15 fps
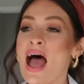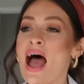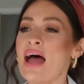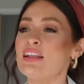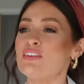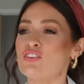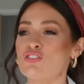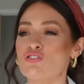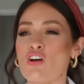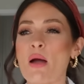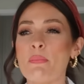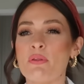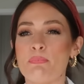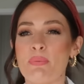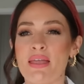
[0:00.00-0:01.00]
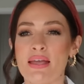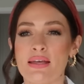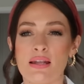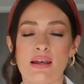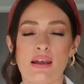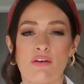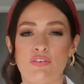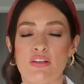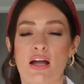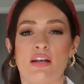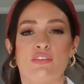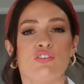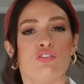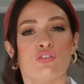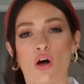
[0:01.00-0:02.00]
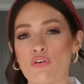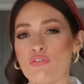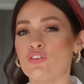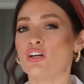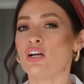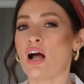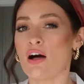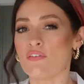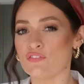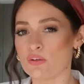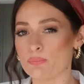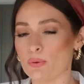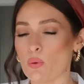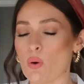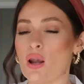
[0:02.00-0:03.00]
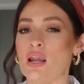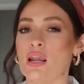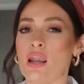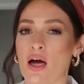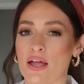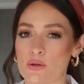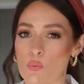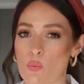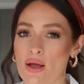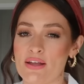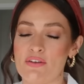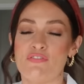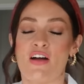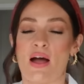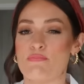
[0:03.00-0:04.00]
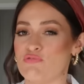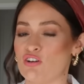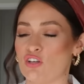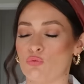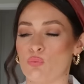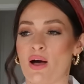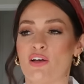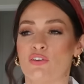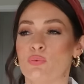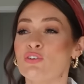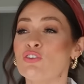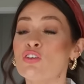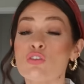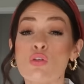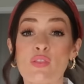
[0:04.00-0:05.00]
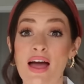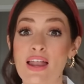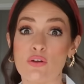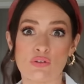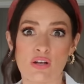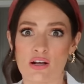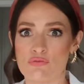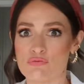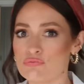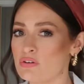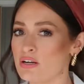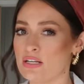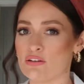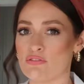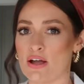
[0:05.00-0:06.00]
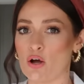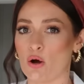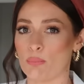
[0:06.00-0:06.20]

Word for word: and it's described as being in a lovely kind of soft, comfortable, lightweight fabric as well. So I just thought that looked like a really great